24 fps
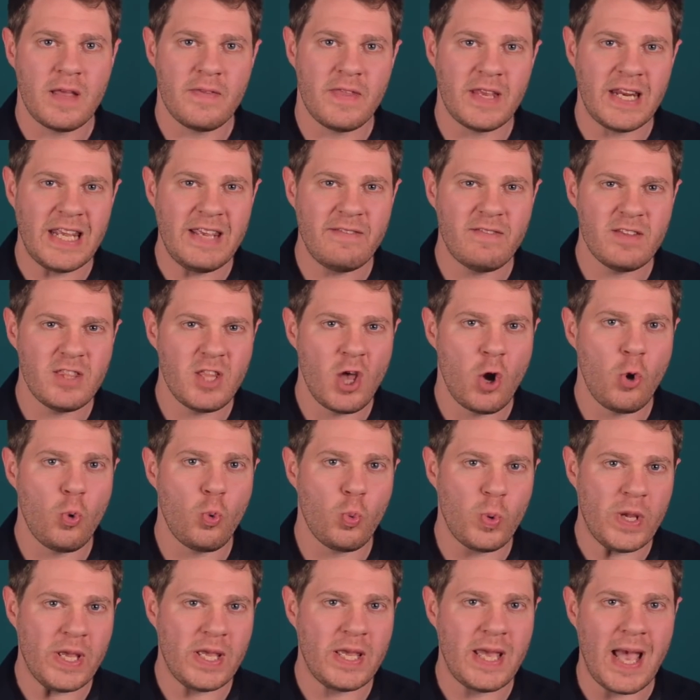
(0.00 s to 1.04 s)
that even though
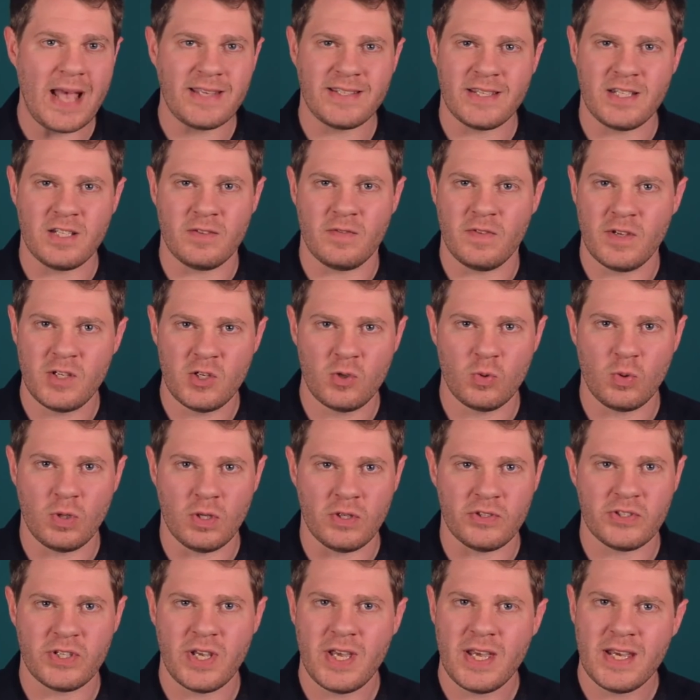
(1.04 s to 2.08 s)
we as
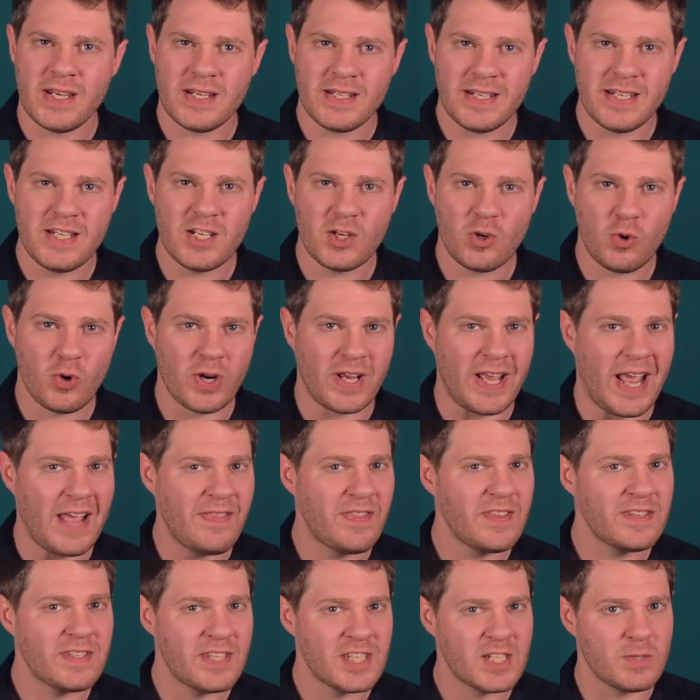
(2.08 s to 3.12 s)
individuals didn't create
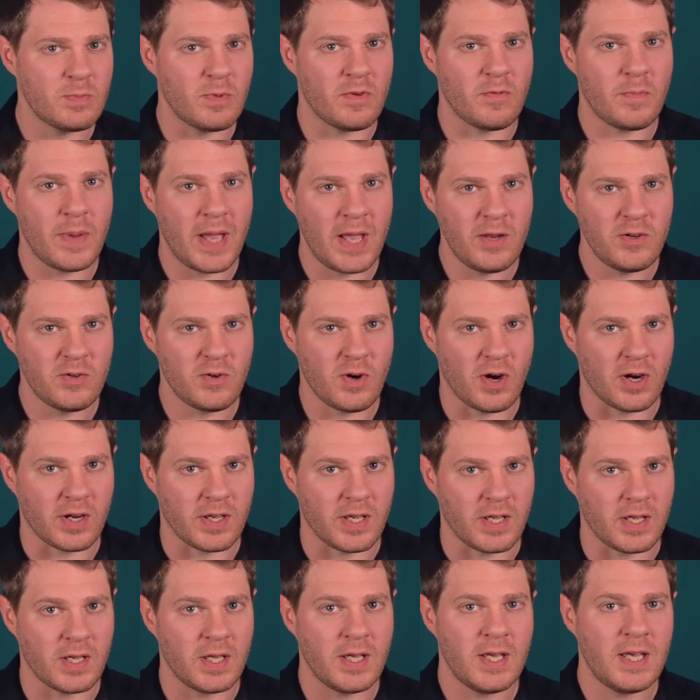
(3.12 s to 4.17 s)
the system of
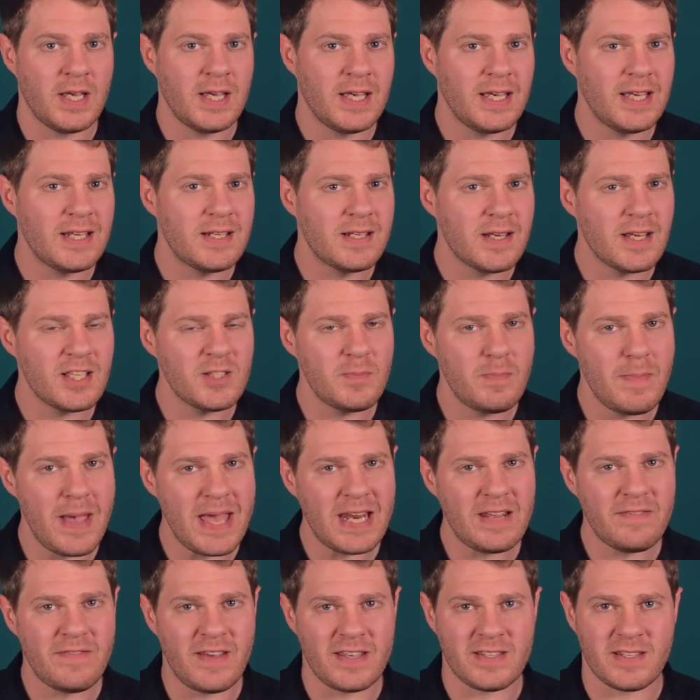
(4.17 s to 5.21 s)
patriarchy, it does
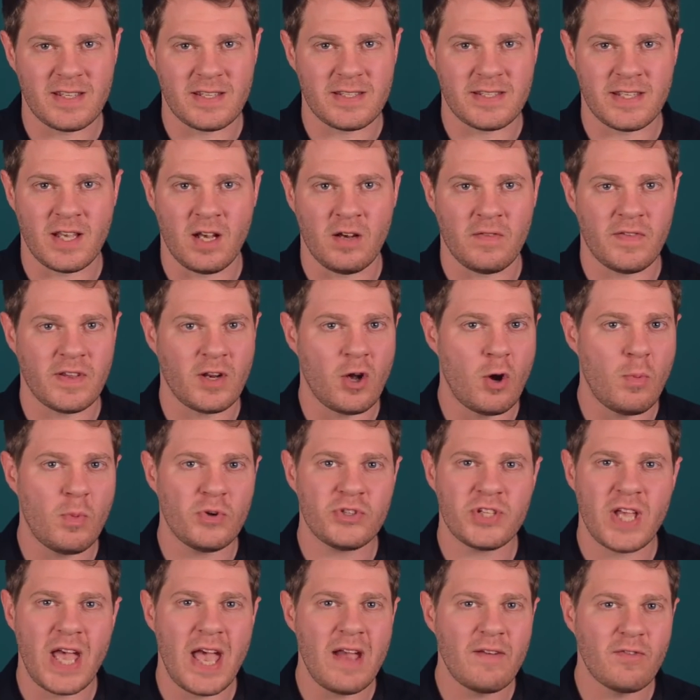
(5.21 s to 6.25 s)
manifest itself in
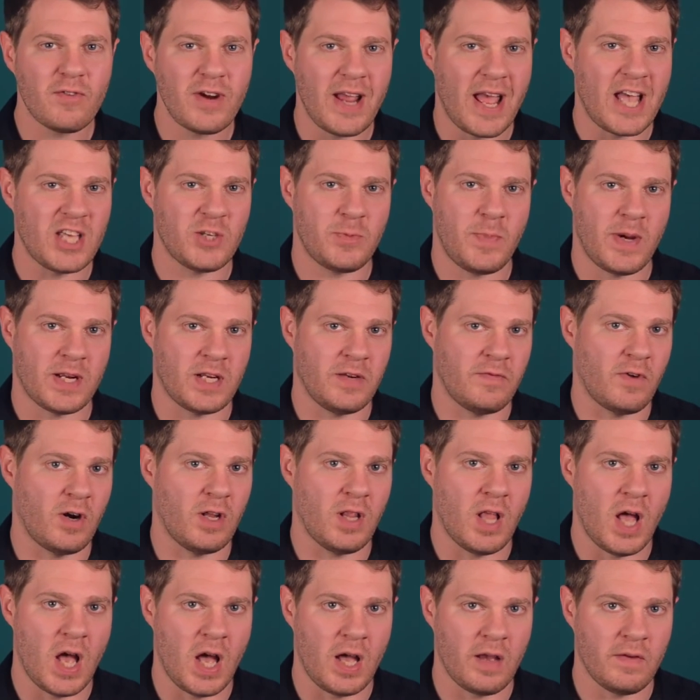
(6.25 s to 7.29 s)
almost every aspect of our
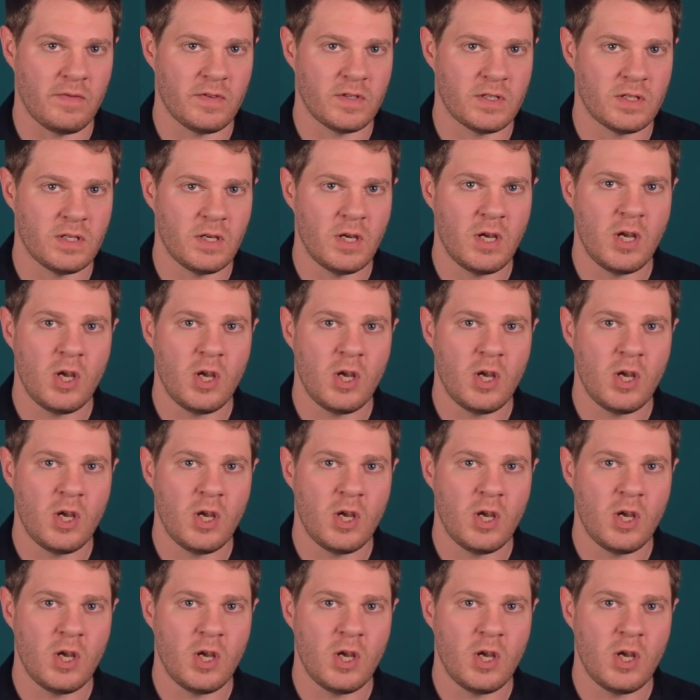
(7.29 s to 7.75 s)
lives,